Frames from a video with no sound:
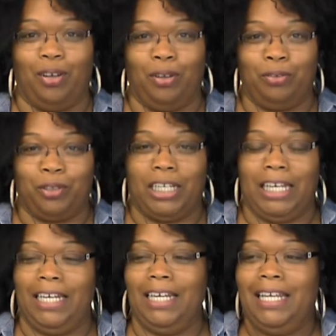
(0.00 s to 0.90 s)
all over
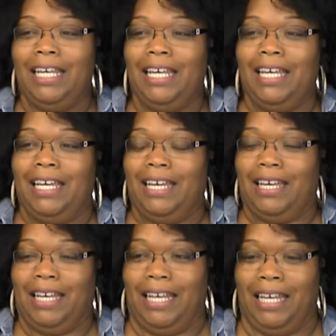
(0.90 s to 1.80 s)
again.
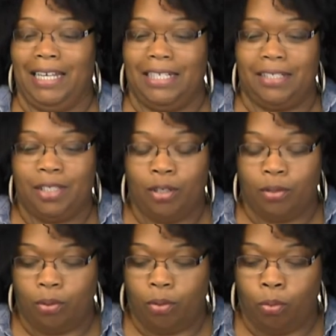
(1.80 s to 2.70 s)
And
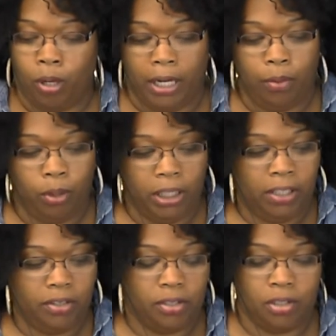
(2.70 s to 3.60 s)
so, what I want
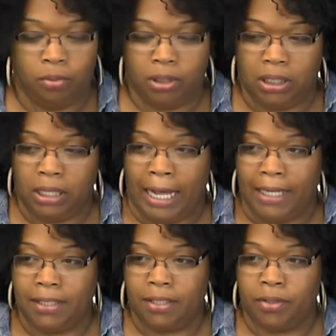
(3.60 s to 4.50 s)
you to do with the
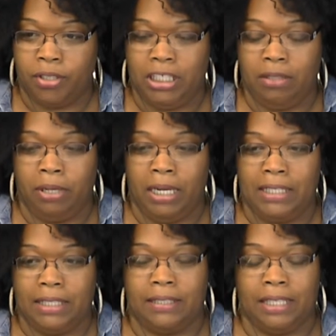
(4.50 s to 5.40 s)
last 13
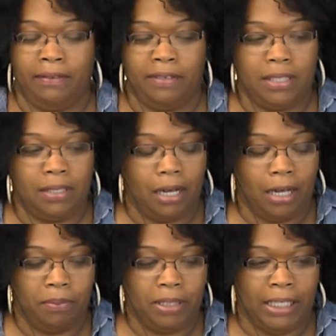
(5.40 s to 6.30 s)
minutes is give us an
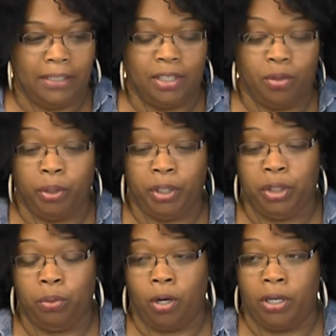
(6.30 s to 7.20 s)
update to where
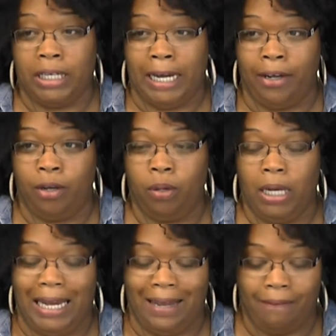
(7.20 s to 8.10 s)
you are now.
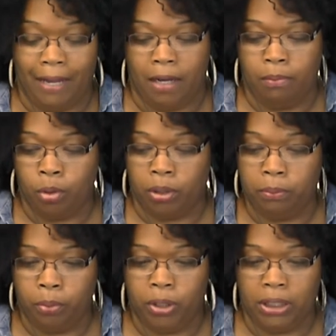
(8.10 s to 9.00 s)
And then, more
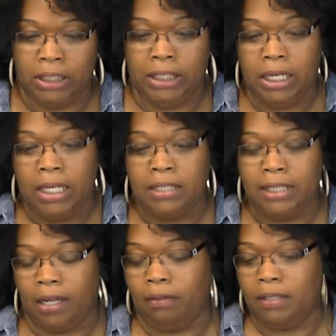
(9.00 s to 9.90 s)
importantly,
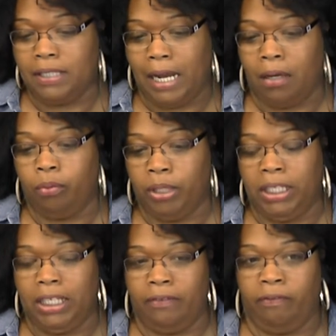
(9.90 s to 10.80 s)
tell us how we
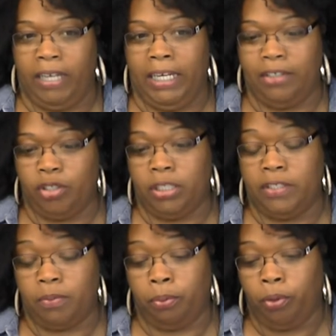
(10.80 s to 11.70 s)
can financially
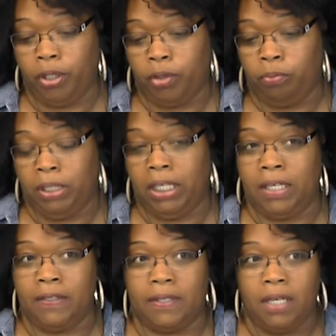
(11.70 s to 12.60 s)
support you
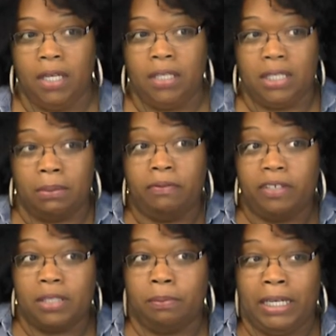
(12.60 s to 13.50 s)
because some of
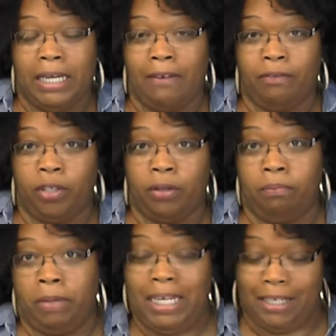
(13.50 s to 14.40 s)
us may never
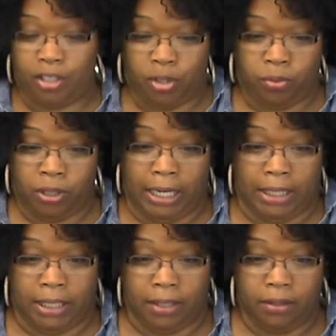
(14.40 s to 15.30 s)
make it to
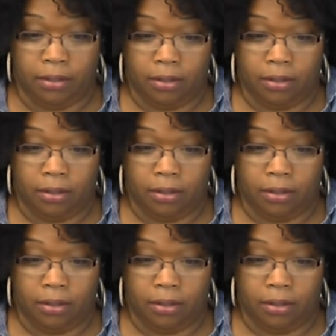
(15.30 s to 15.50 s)
Kenya,